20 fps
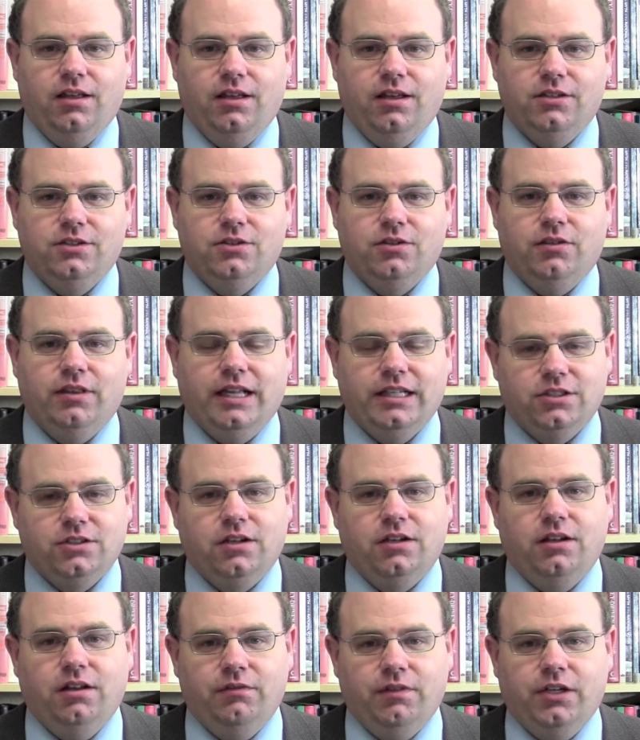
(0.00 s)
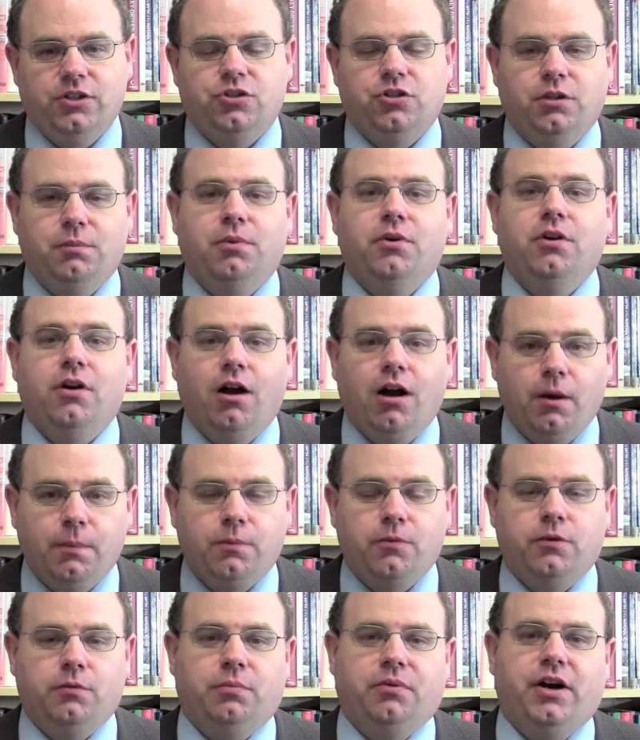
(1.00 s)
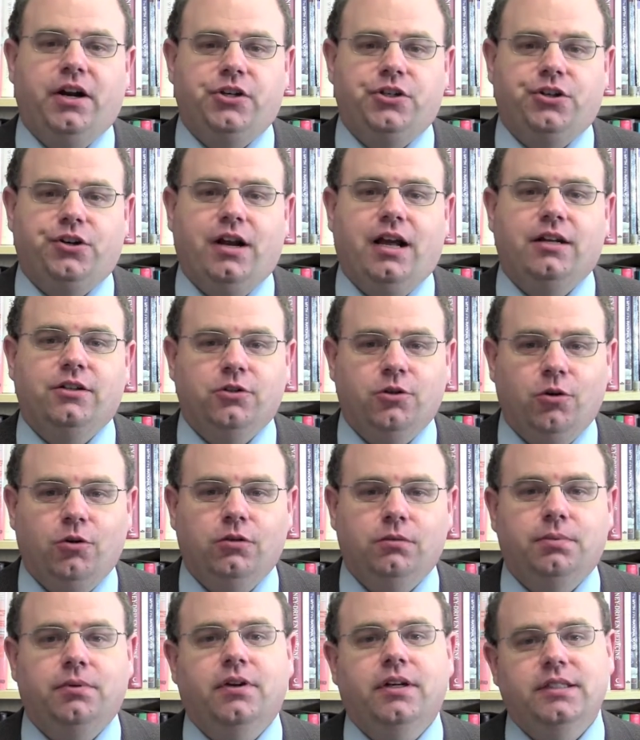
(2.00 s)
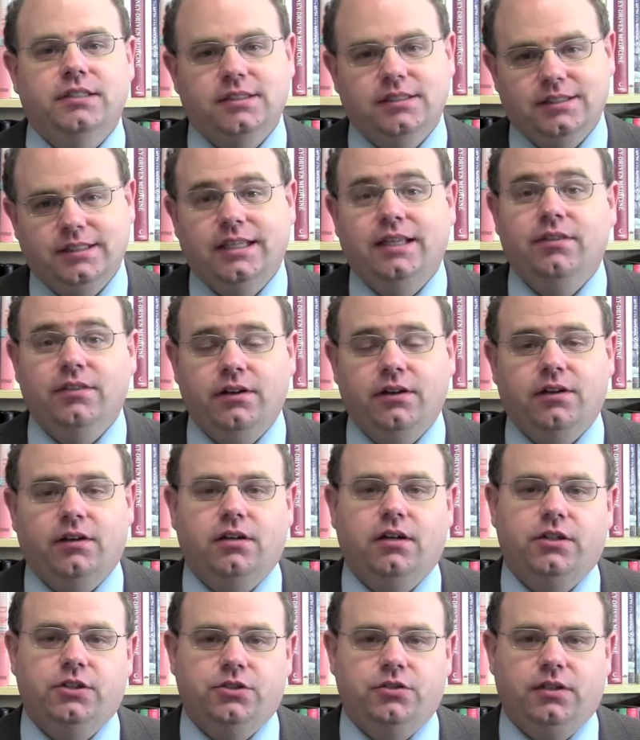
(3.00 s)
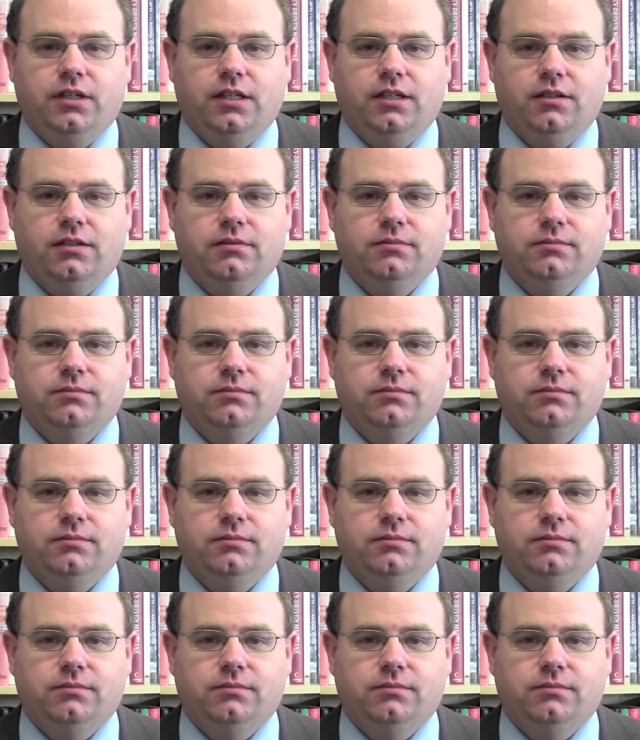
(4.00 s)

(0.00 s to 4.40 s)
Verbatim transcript: And so that's going to eventually put upward pressure on gold prices in their country.